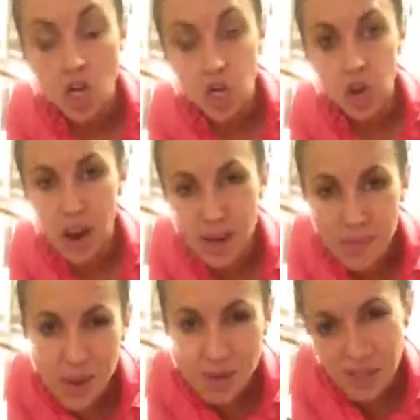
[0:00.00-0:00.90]
Try it.
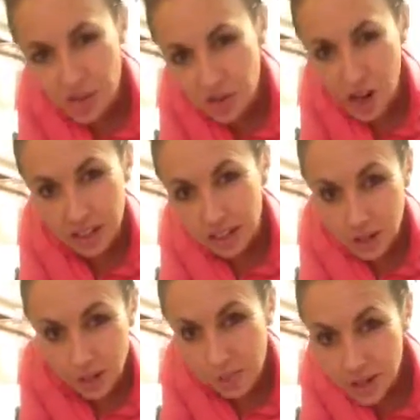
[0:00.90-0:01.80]
Maybe just try a
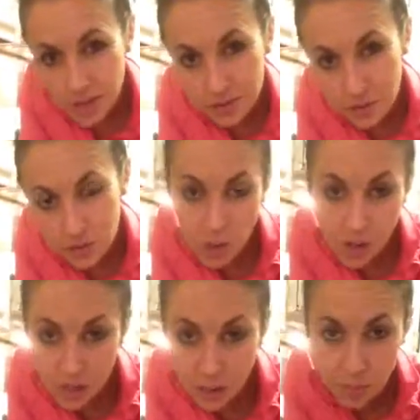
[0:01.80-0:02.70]
little bit of
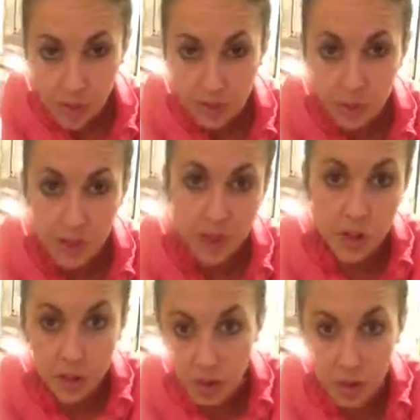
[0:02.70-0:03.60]
turmeric sprinkled in
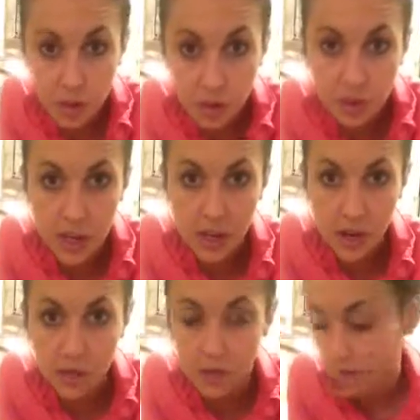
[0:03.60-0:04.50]
there and a little bit
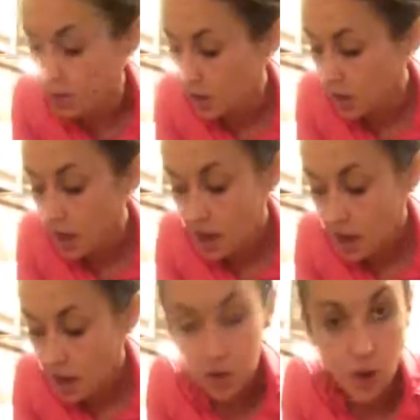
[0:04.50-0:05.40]
of
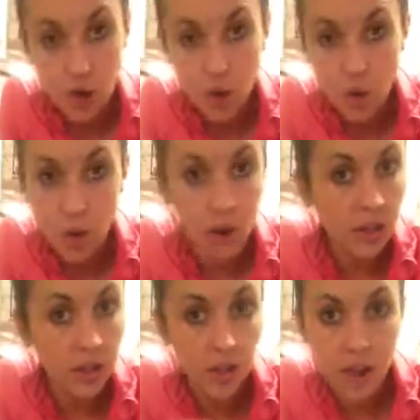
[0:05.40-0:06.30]
coconut oil,
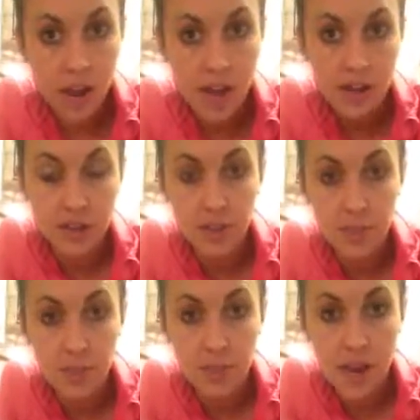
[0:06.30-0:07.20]
and your
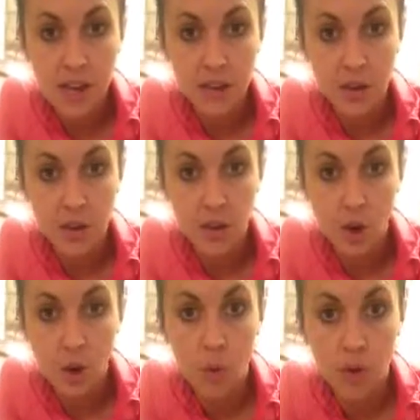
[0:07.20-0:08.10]
aches, pains are going to
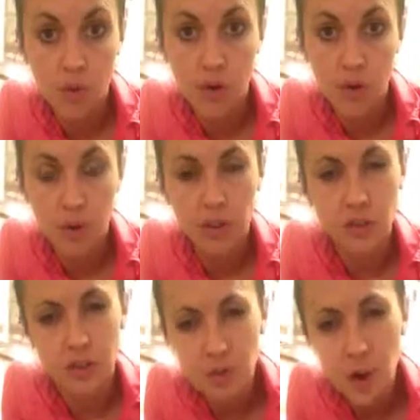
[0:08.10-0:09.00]
go away pretty quickly.
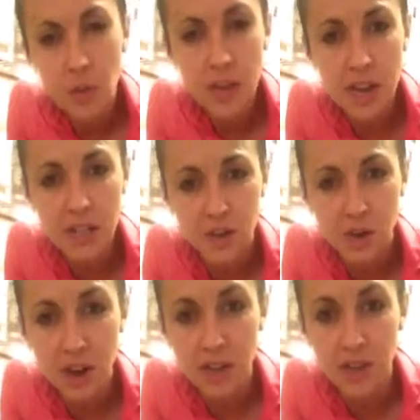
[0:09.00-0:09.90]
So if you're one that has
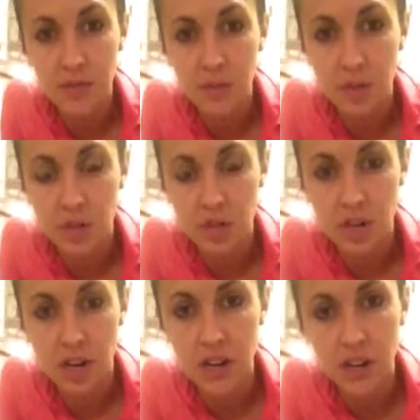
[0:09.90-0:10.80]
chronic inflammation
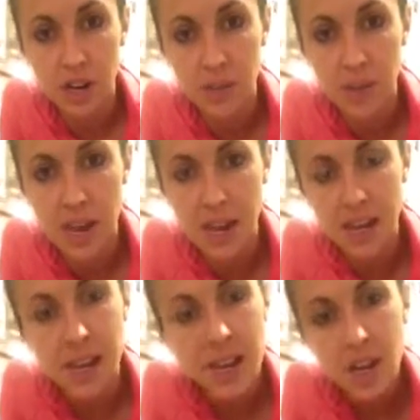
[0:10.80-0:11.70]
or in a lot of pain,